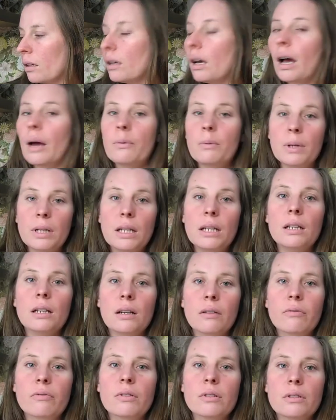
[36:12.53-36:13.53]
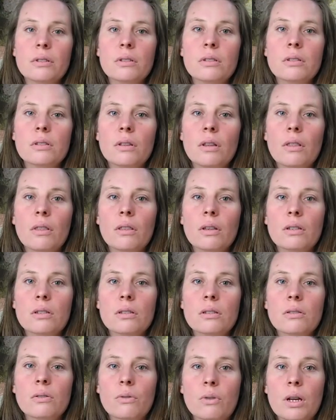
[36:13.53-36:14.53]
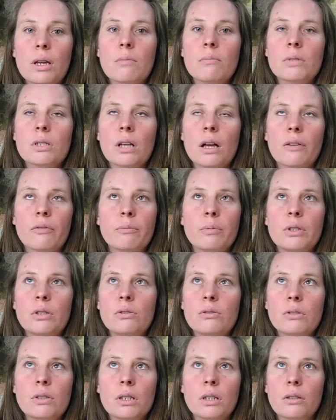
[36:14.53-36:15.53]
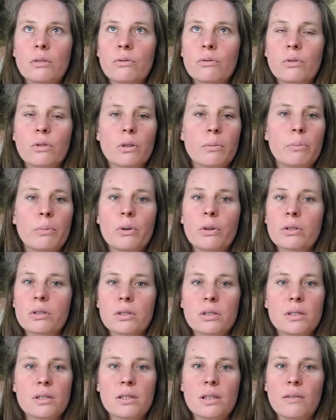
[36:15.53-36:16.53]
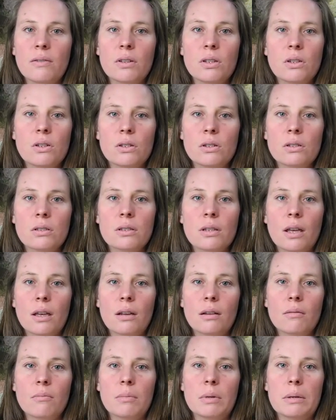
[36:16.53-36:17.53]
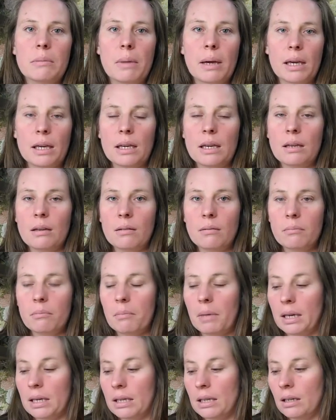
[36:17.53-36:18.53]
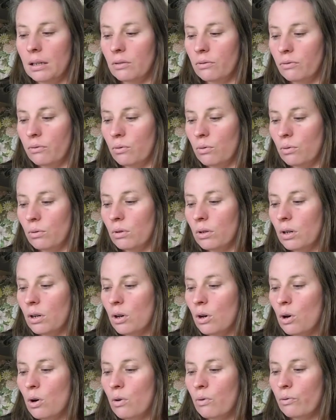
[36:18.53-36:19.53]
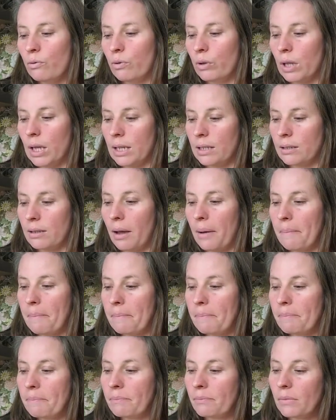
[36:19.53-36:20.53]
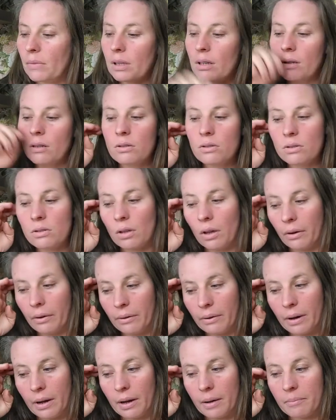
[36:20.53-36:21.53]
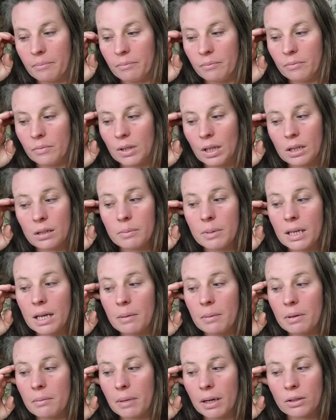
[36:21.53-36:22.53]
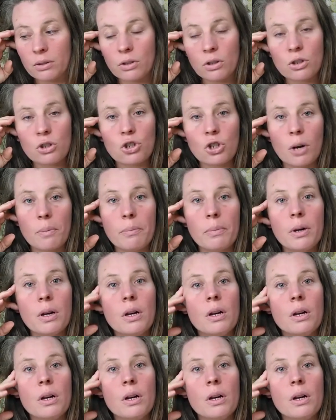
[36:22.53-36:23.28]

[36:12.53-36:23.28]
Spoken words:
I really love this creams. I've been using it for the past 7 years and been making it for that time. So that'll be coming back to the shop.